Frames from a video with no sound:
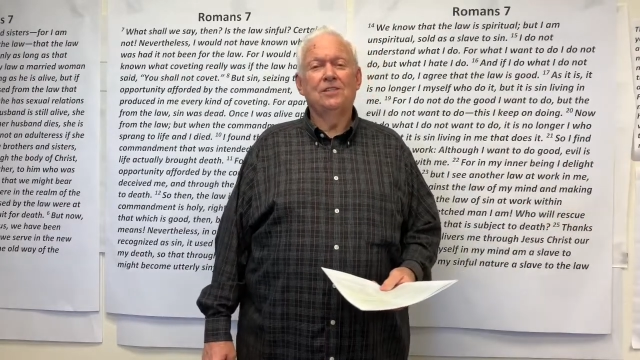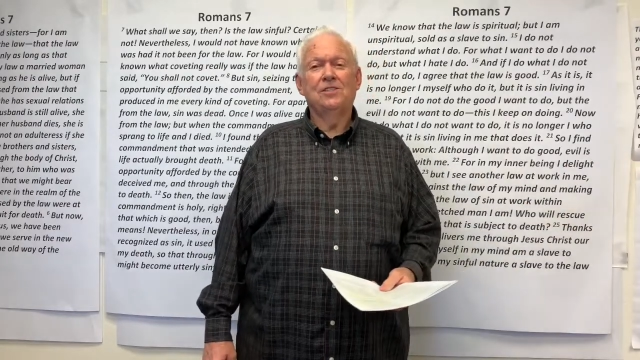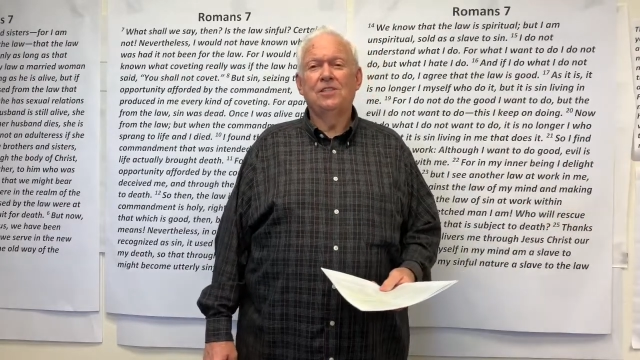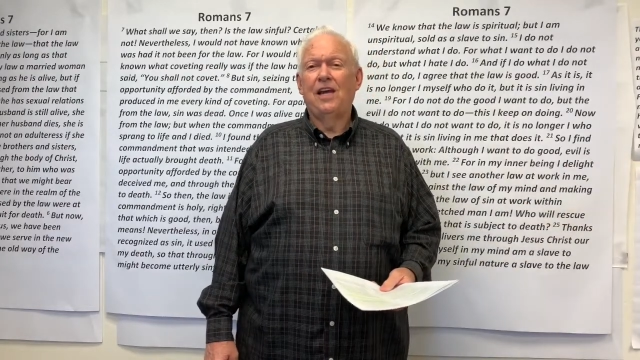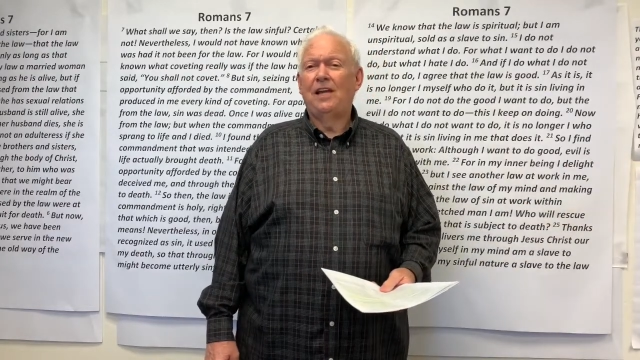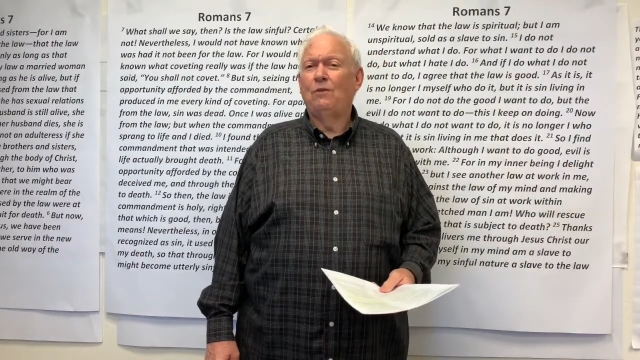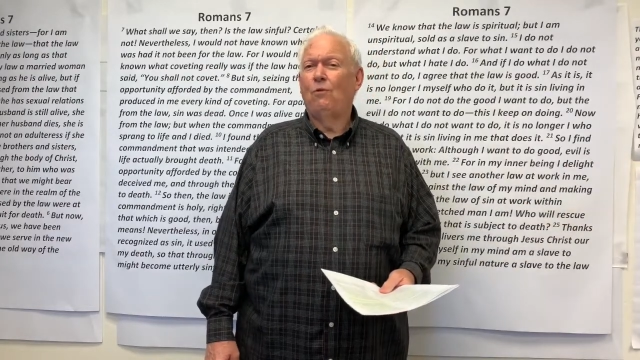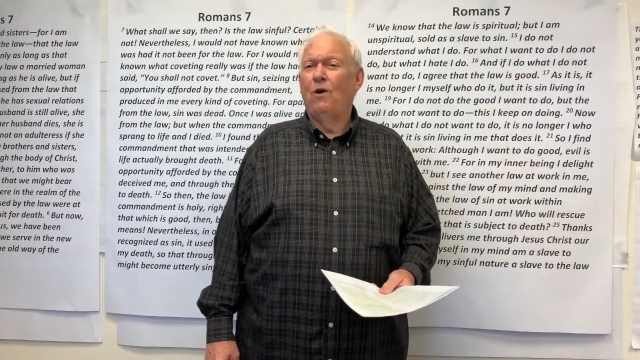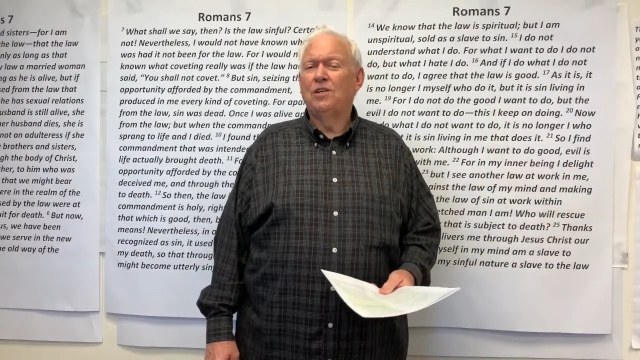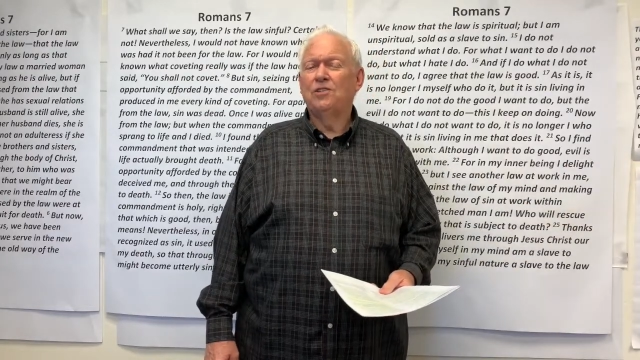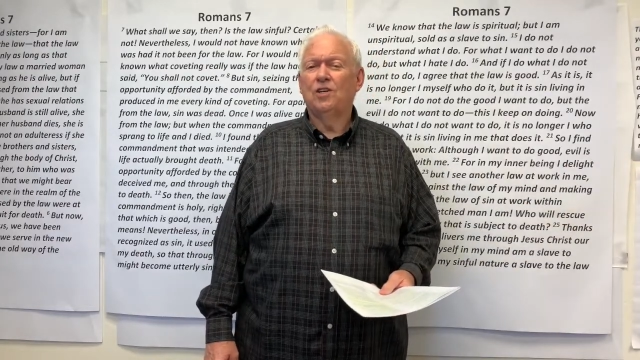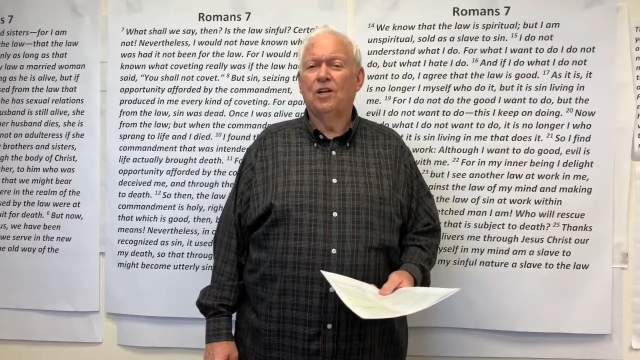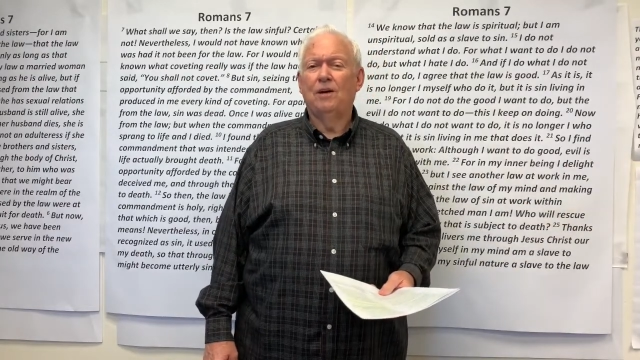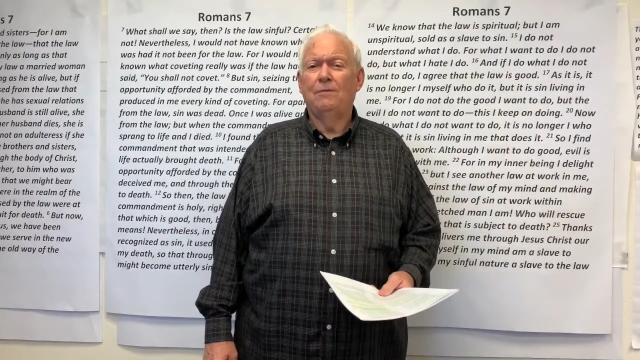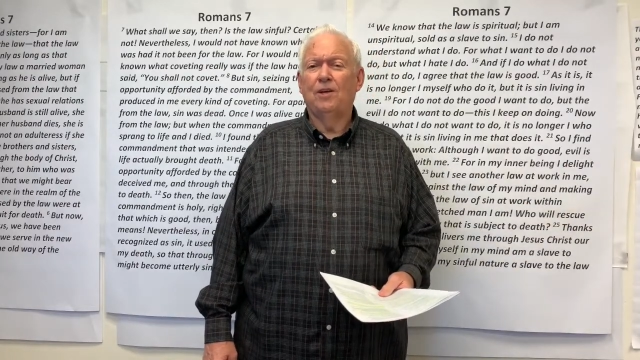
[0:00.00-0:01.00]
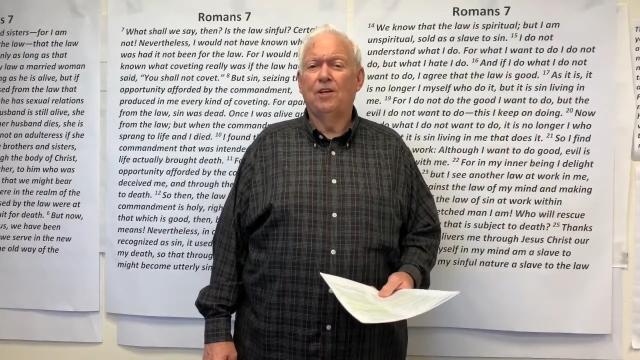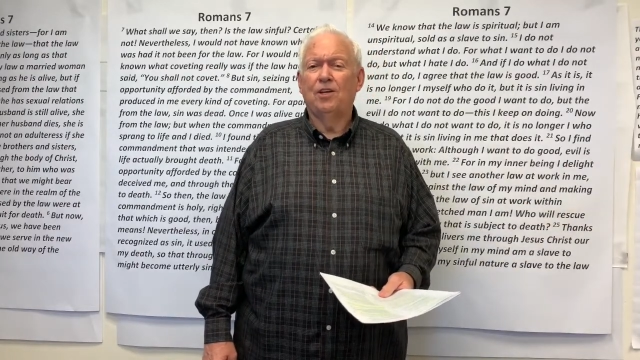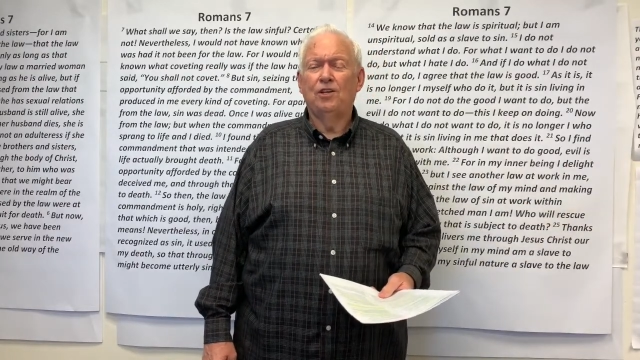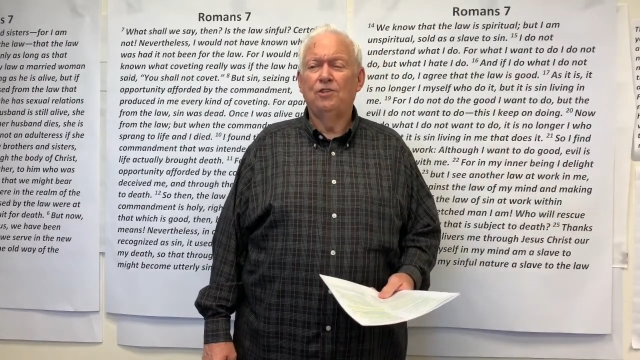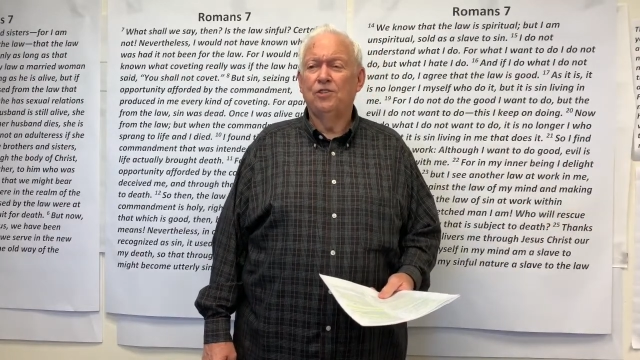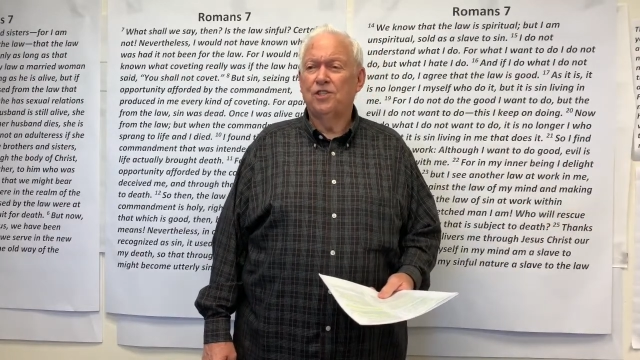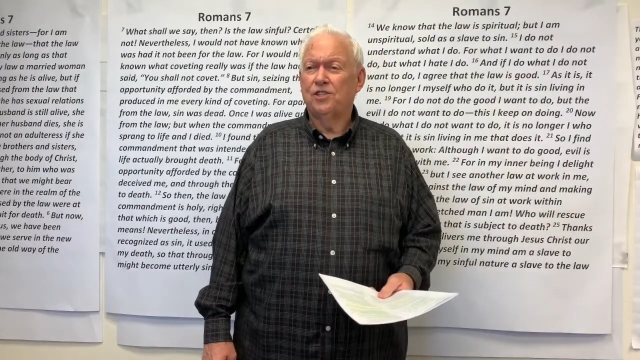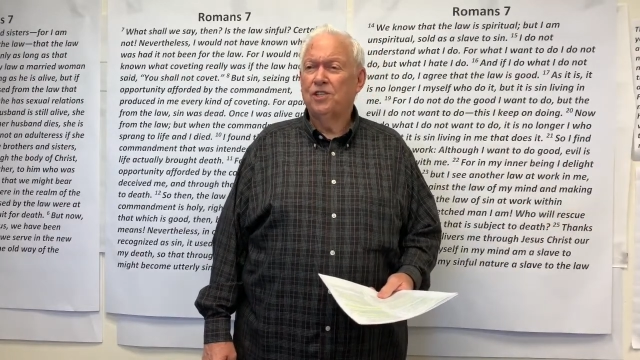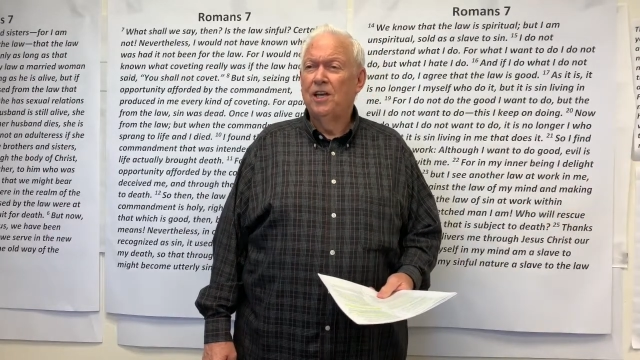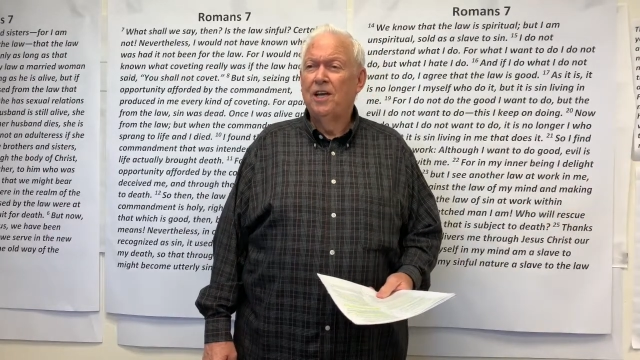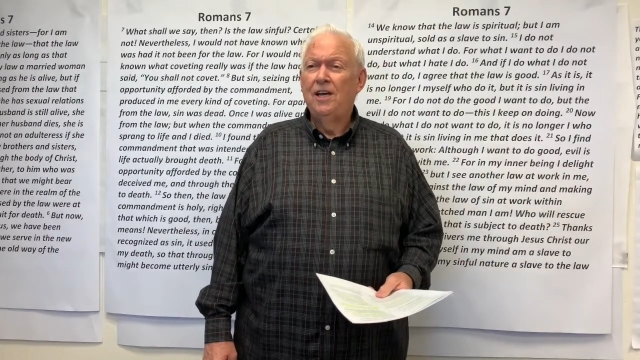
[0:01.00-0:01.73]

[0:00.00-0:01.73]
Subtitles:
Satan wants to come and accuse us